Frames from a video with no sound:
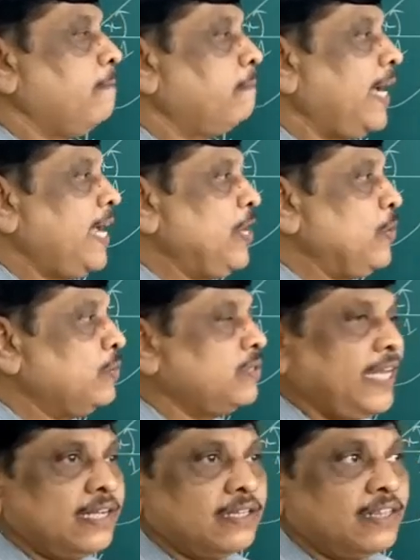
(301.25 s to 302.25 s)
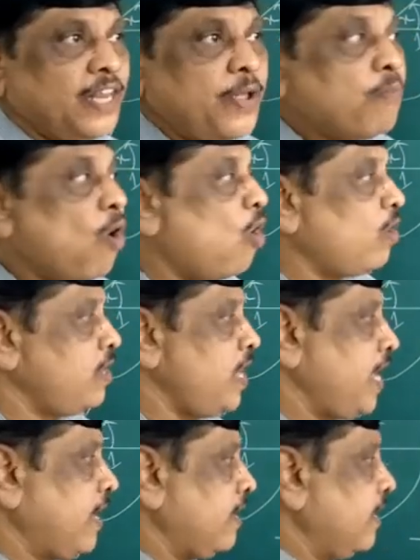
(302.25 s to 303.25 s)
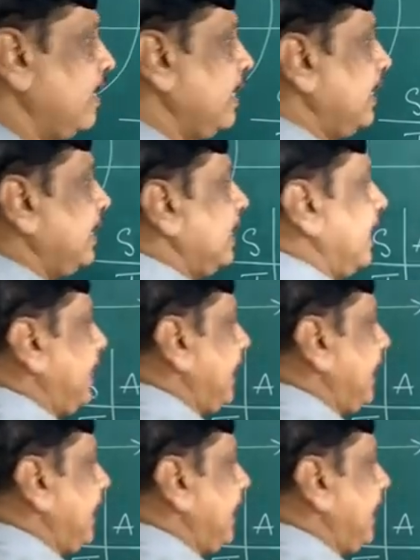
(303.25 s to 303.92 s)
by using mnemonic, that